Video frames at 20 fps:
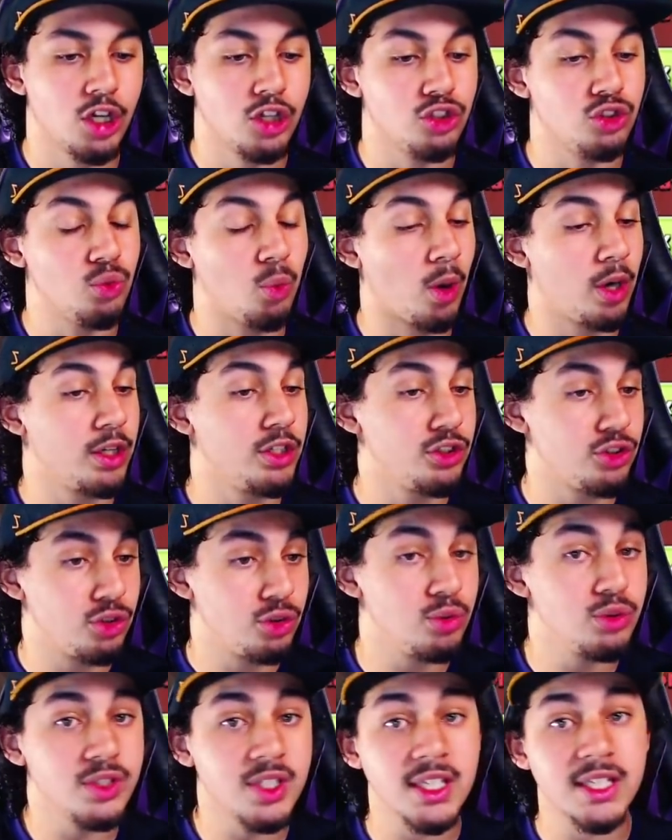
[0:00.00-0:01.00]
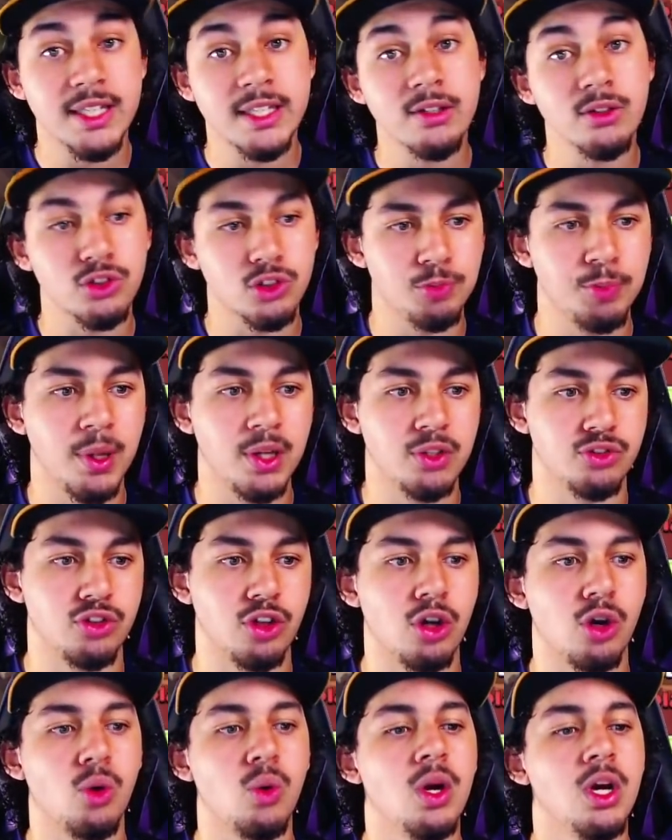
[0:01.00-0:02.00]
You want to use the heal spells,
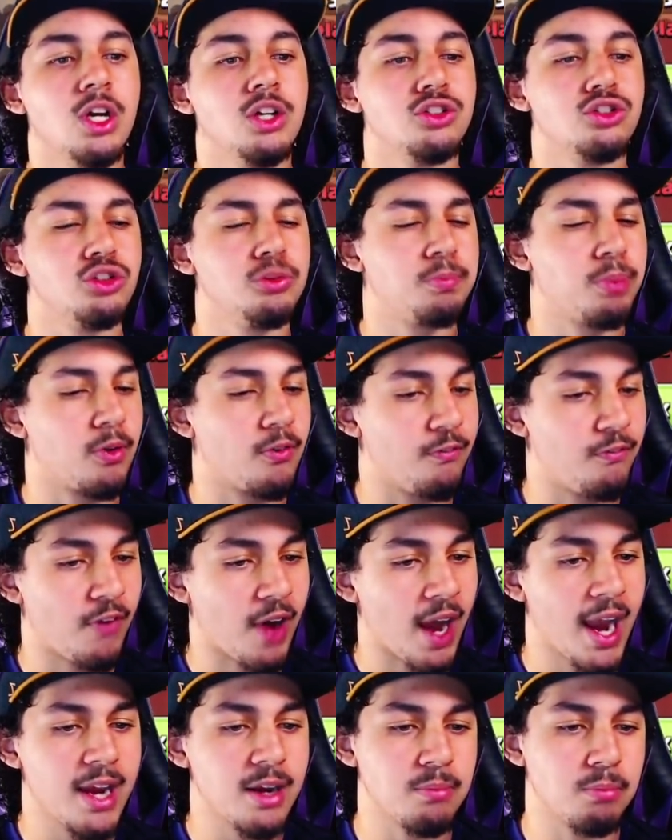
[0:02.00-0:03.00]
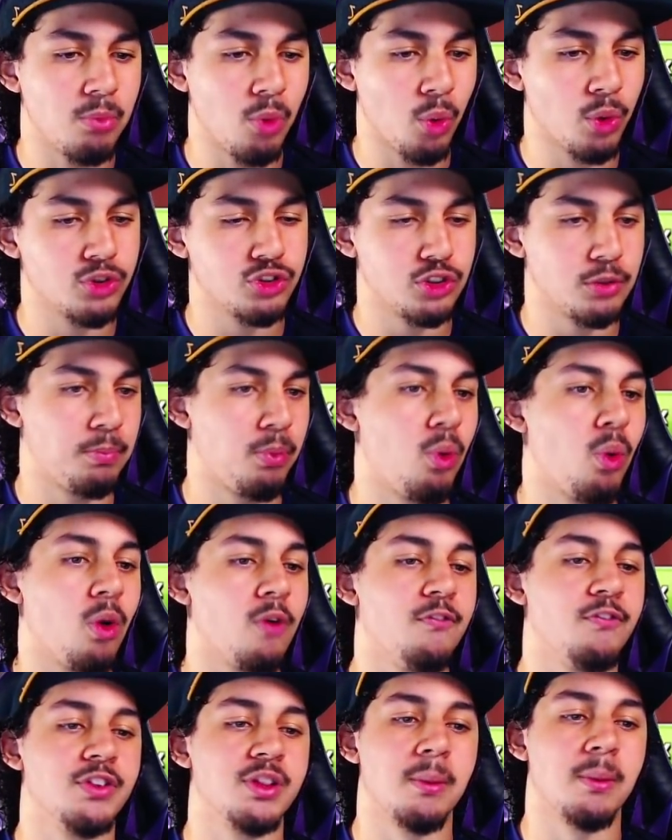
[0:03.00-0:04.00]
though, to provide more
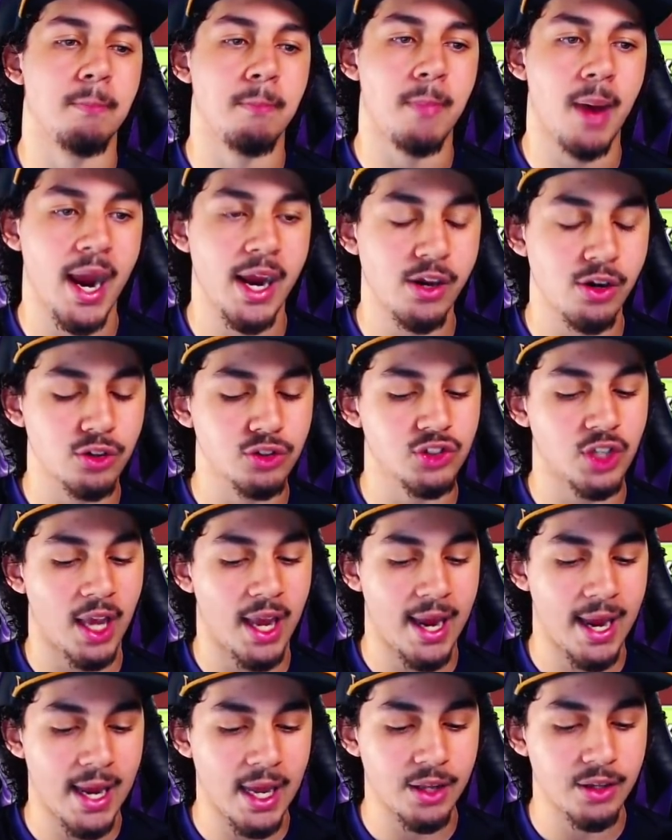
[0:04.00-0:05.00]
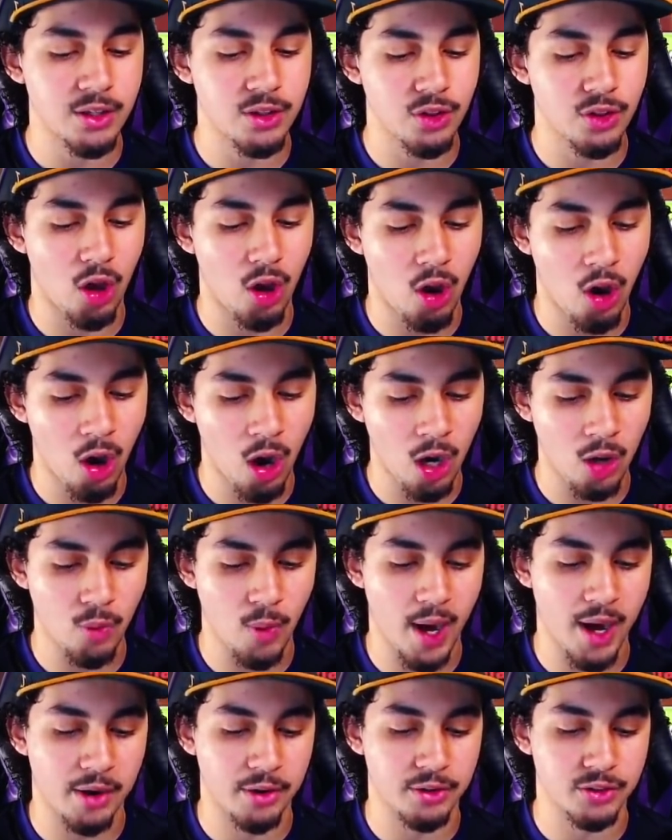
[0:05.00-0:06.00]
support for the Miners and the Hog
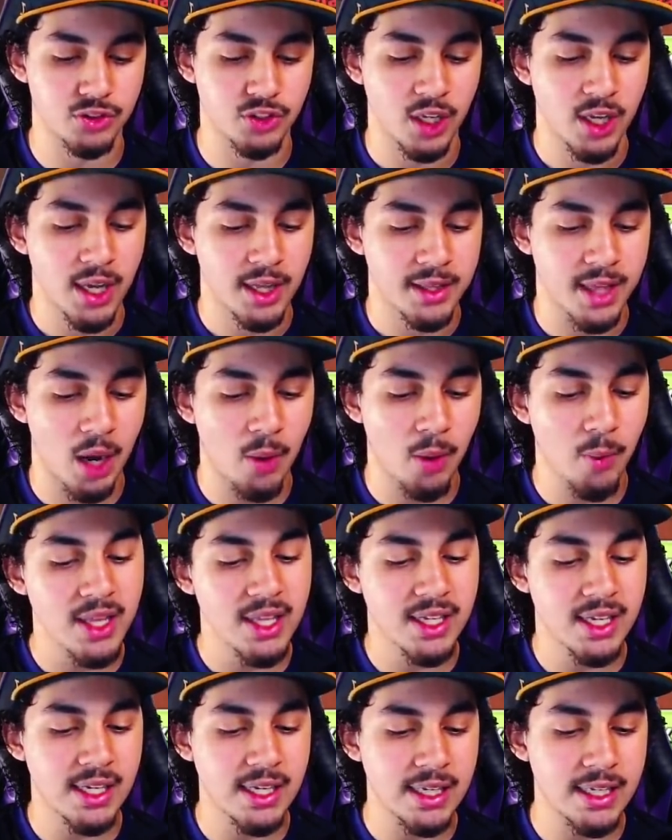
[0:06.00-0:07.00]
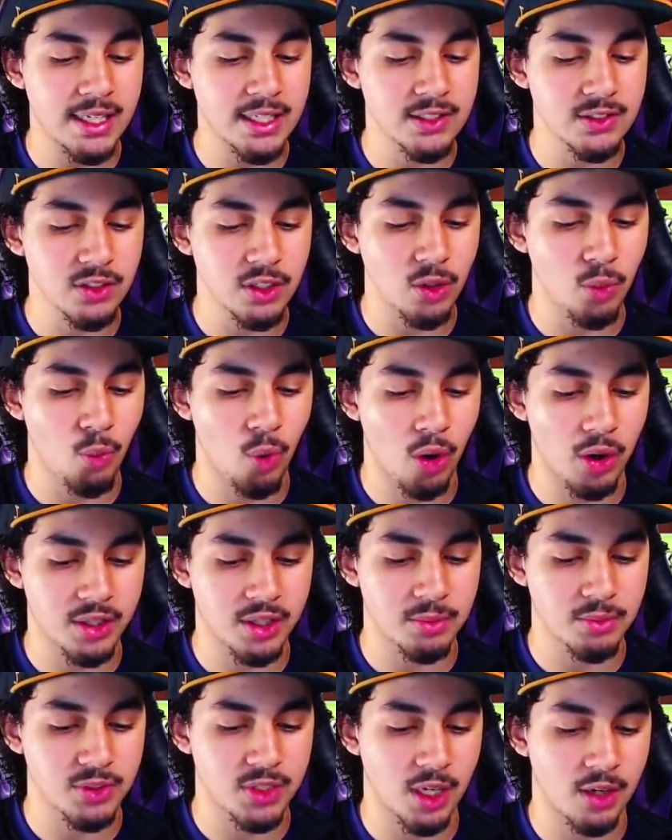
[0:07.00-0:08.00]
Riders. That way they can easily work
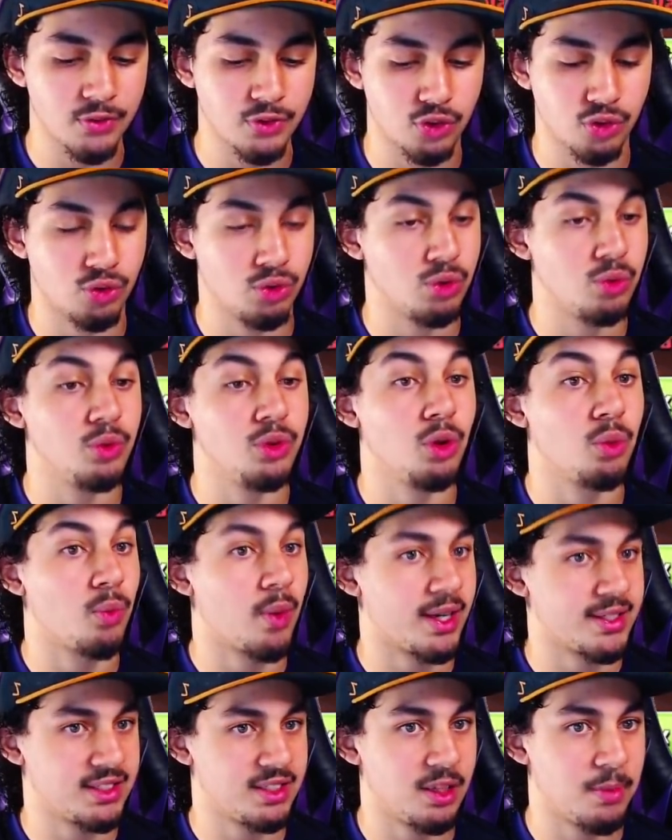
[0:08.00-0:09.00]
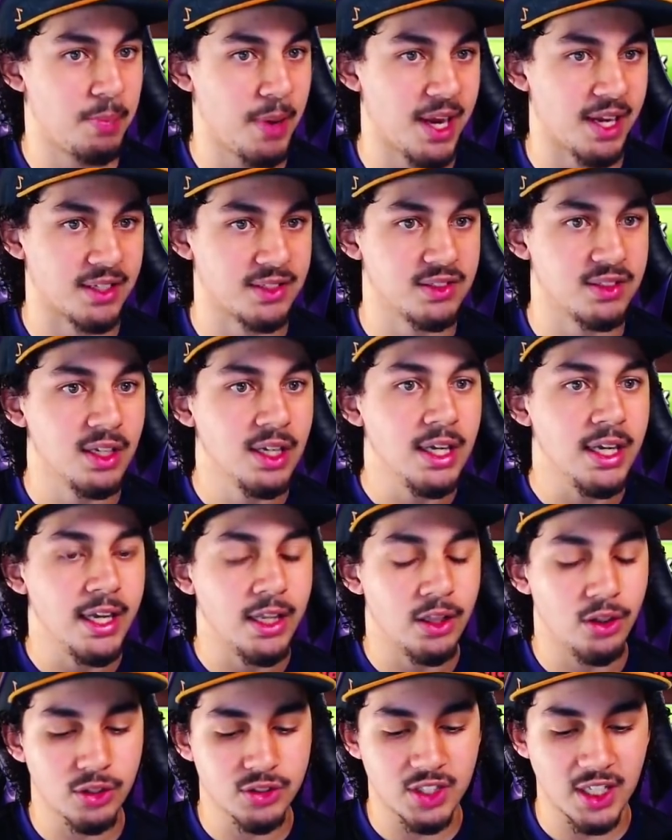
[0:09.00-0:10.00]
themselves through the rest of the base.
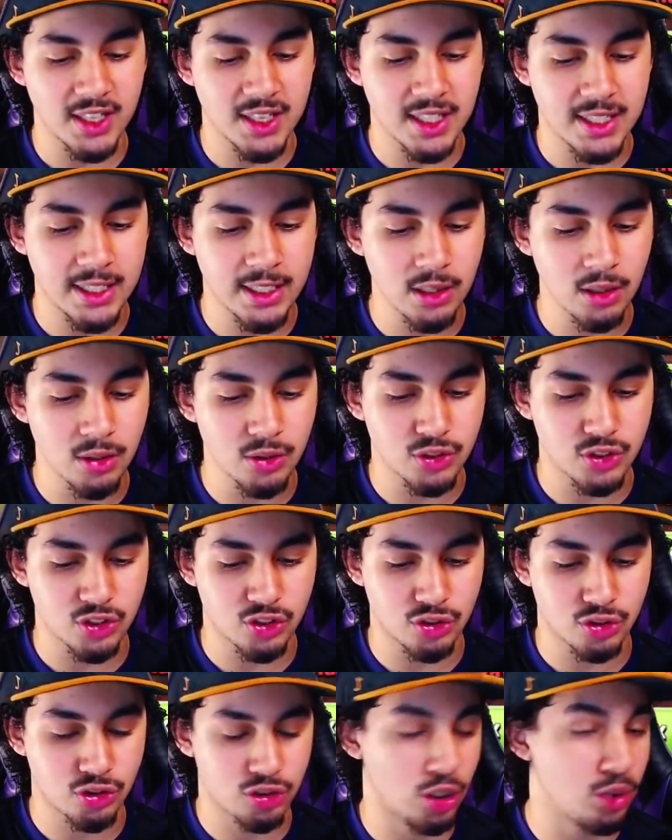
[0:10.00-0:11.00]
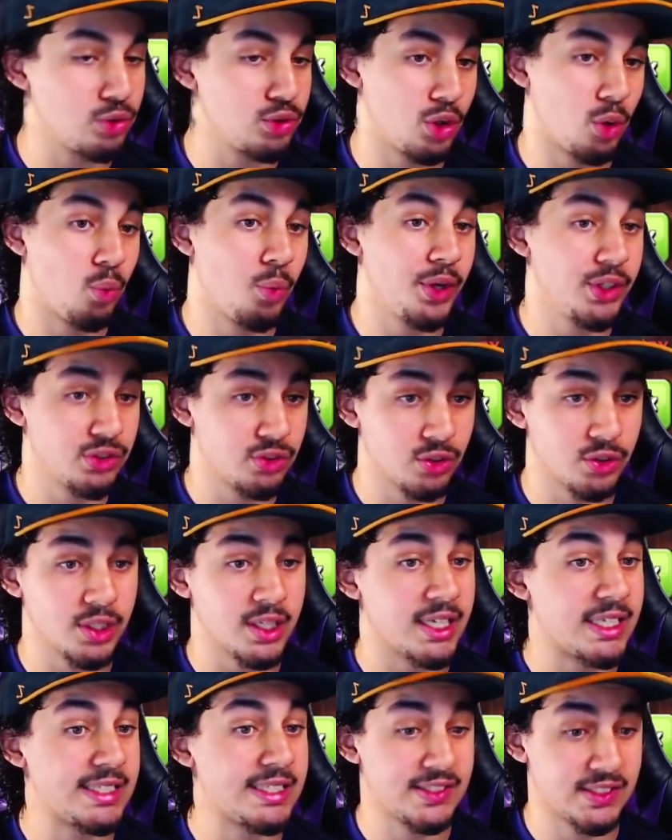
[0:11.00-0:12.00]
It looks like the healers chose a Wizard
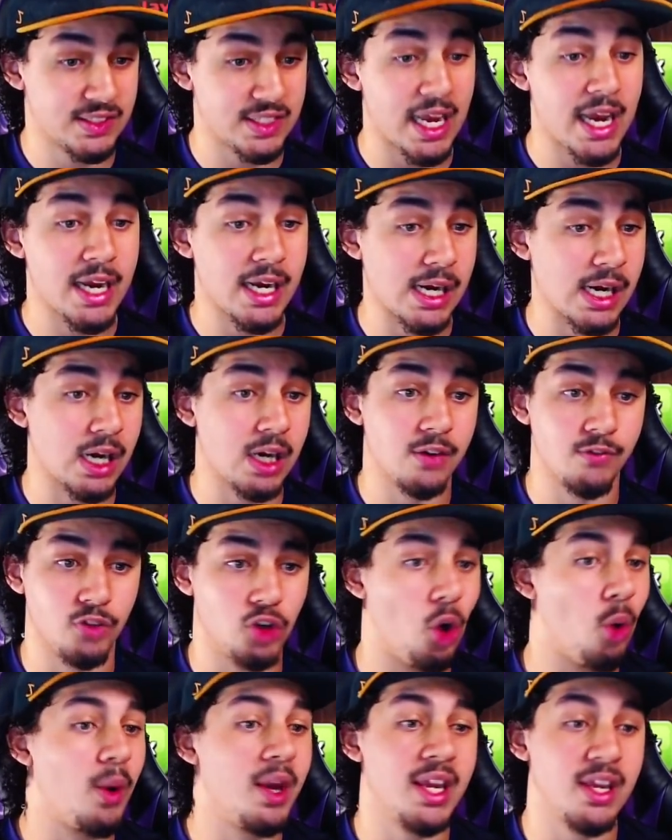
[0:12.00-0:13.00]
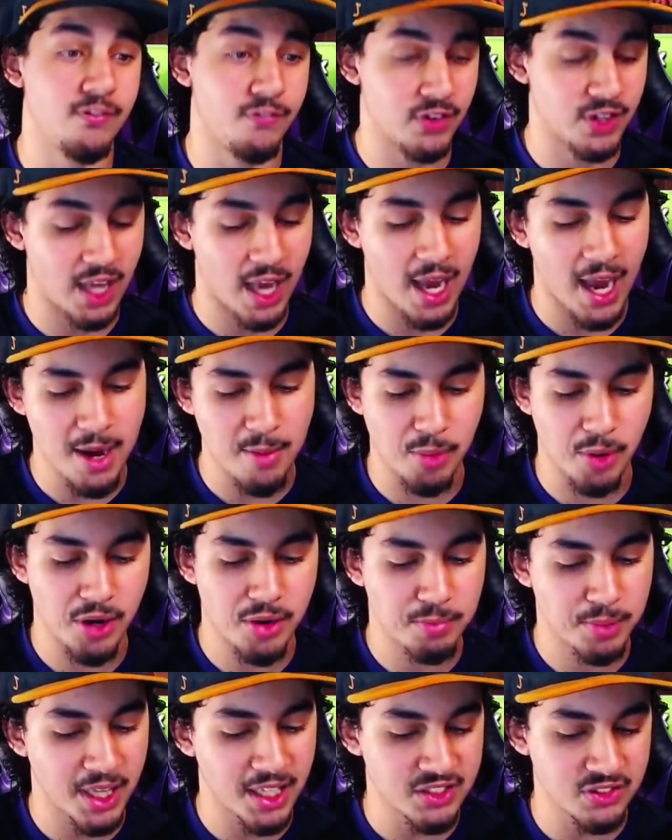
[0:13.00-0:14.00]
instead of going in for the
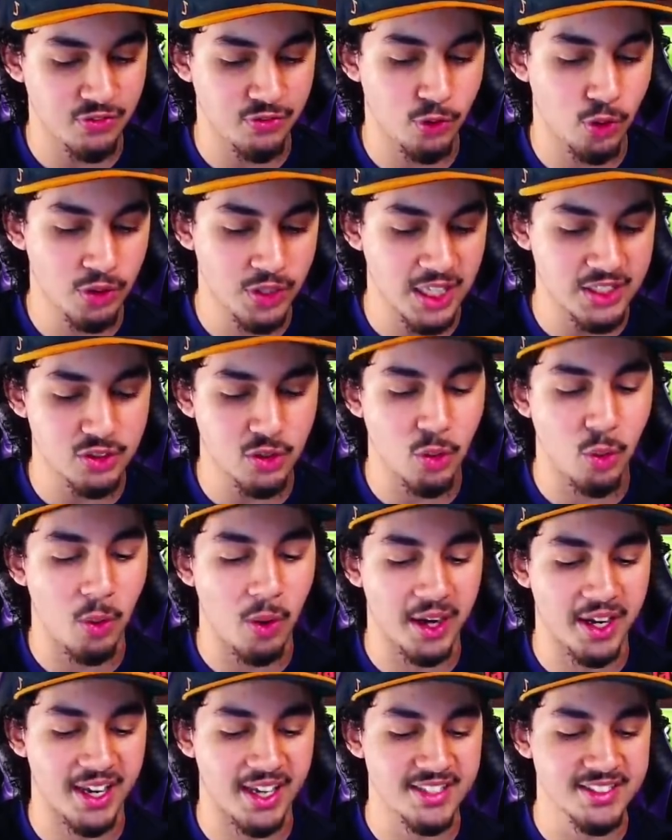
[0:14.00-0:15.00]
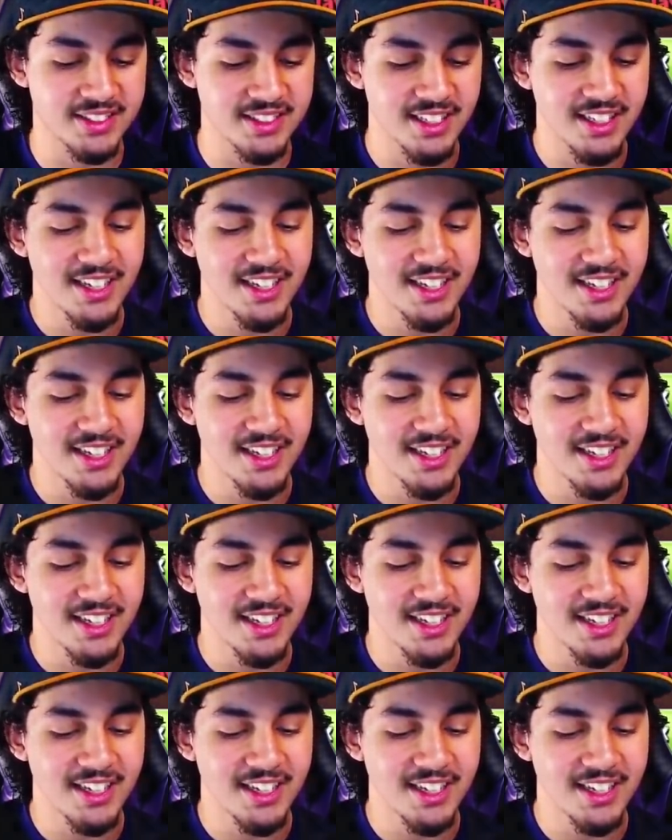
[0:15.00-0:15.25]
Hybrid, but that's cool, I guess.